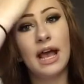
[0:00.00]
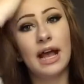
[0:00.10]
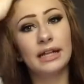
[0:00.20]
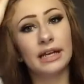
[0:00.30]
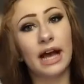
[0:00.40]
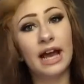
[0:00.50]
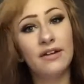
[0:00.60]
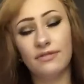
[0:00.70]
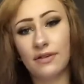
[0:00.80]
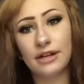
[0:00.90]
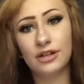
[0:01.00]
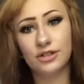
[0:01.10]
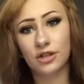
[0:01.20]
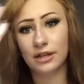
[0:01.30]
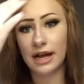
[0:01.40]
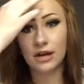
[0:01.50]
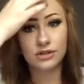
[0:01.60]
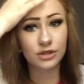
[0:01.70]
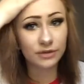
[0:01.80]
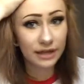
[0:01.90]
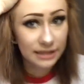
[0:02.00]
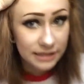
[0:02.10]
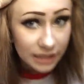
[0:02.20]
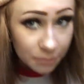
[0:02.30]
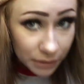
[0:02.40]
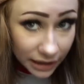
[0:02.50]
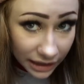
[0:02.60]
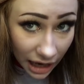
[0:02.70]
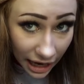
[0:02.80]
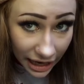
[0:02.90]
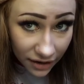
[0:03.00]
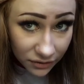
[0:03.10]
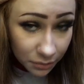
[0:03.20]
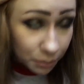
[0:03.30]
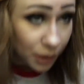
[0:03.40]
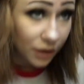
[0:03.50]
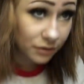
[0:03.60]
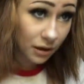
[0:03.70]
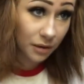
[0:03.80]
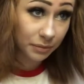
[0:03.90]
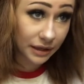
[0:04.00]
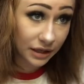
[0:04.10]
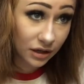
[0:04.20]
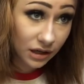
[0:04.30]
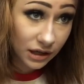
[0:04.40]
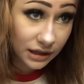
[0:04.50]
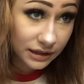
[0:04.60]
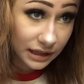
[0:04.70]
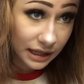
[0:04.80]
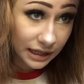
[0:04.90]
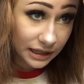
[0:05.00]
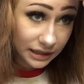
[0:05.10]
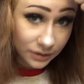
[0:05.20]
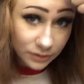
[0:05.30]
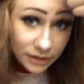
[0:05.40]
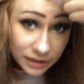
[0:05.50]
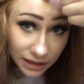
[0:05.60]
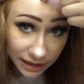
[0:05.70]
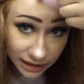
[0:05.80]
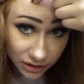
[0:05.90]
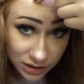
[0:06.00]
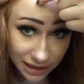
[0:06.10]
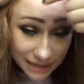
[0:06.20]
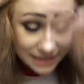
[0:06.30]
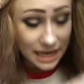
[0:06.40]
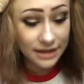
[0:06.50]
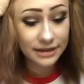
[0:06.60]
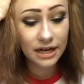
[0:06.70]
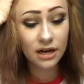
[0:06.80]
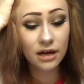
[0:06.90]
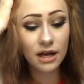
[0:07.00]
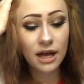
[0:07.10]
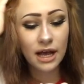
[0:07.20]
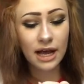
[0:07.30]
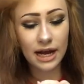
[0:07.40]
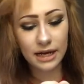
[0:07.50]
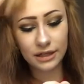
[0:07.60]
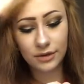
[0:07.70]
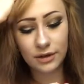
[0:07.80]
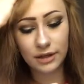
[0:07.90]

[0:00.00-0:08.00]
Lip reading: And like I have foundation on now, so you can't see it, but like I have a burn up here that like you can like, there's like a dent there, and you